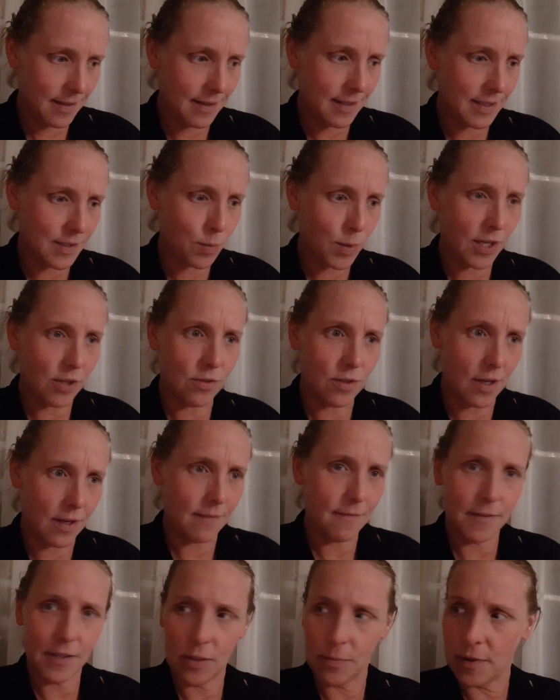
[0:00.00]
it's weird
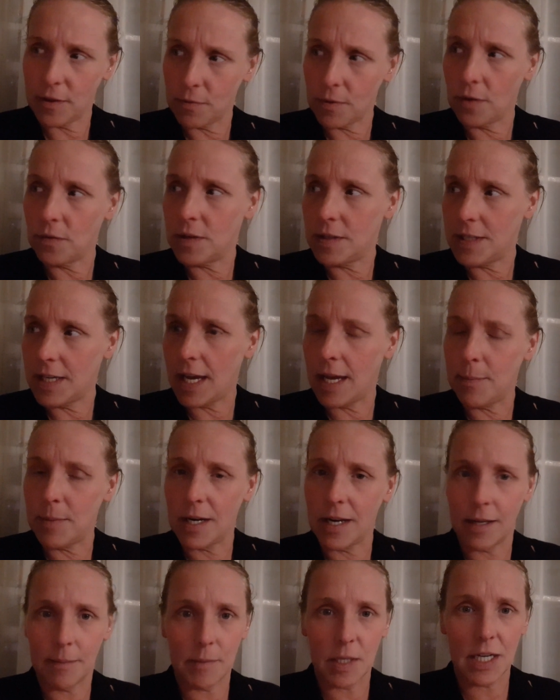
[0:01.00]
not filming throughout the day, but
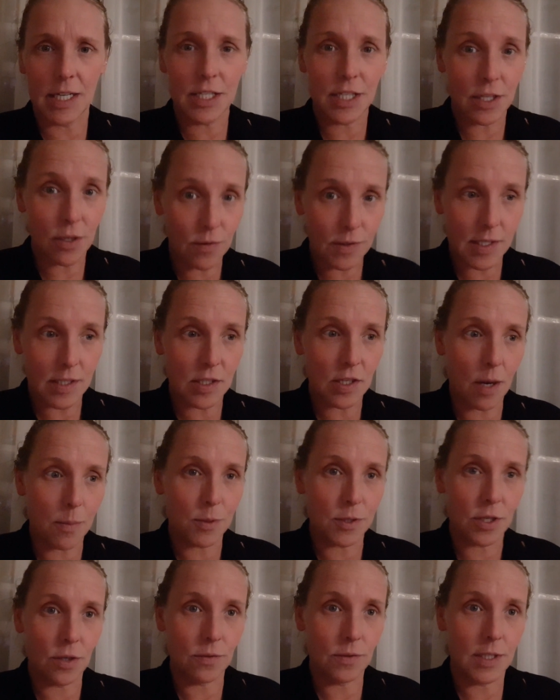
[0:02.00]
I'm going to use this
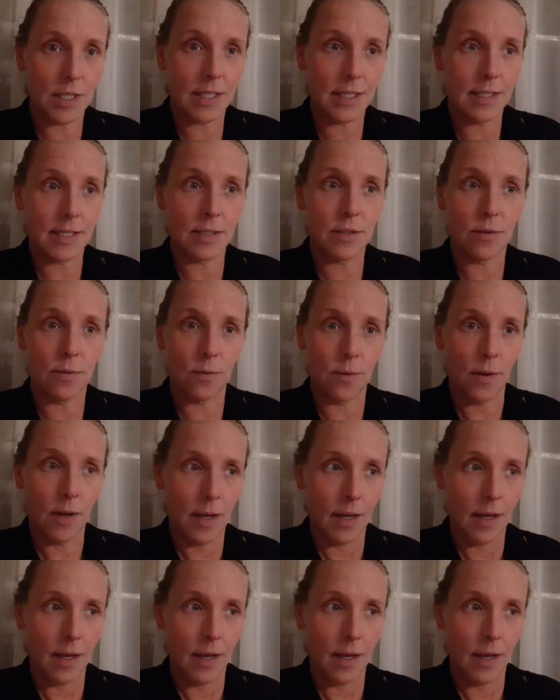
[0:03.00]
opportunity to,